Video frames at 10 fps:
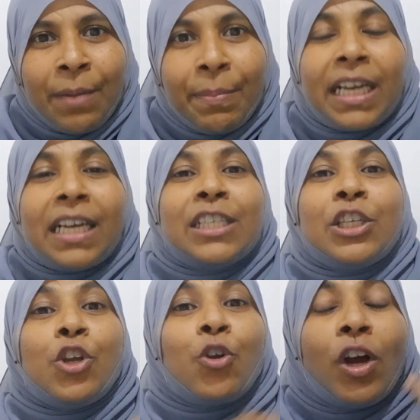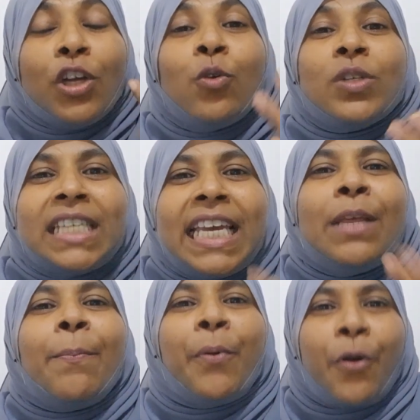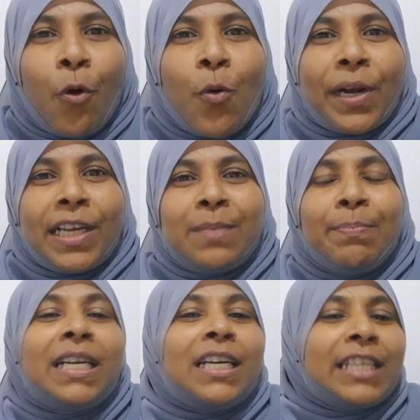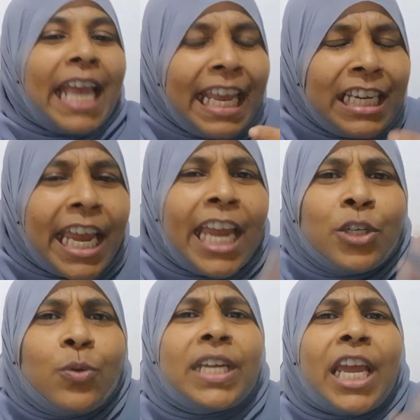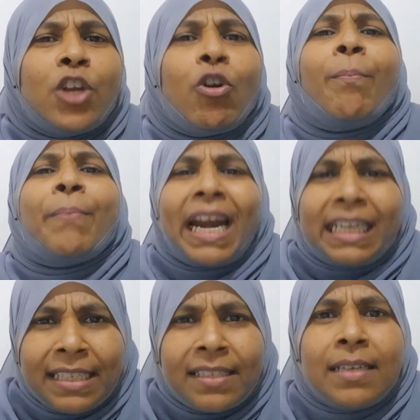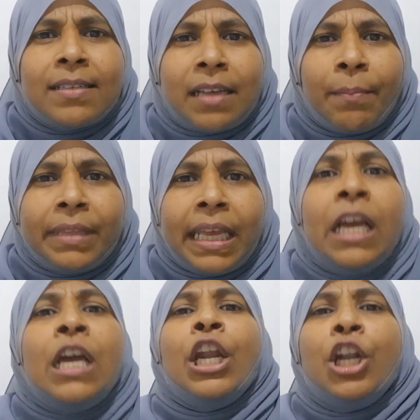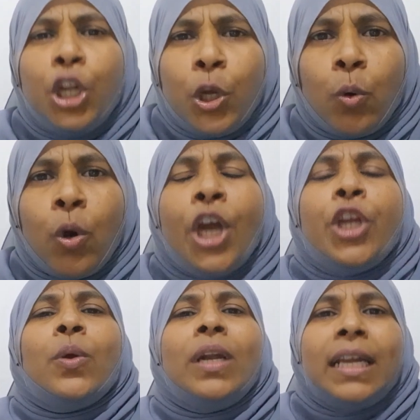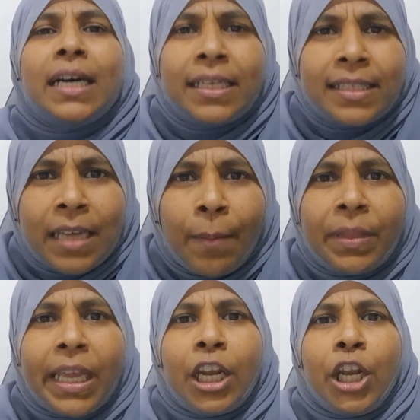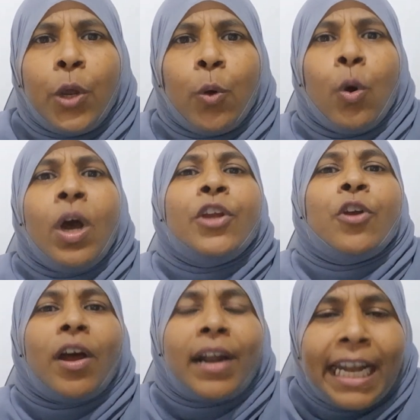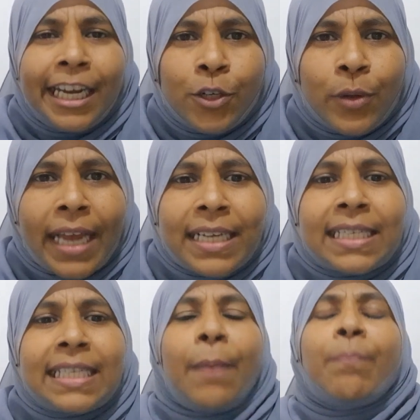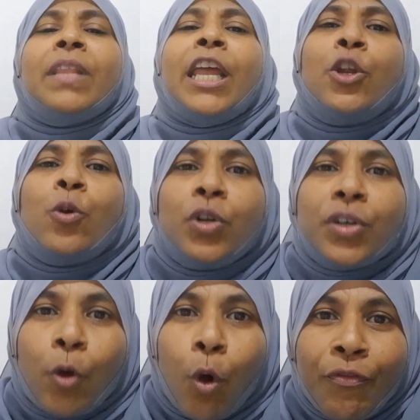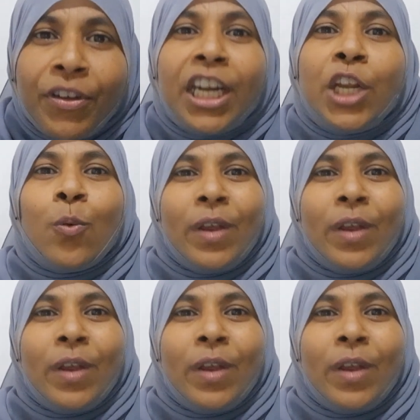because you you see the progress because a day to day you're practicing something new you learn something new you're ready to accept then you go for a new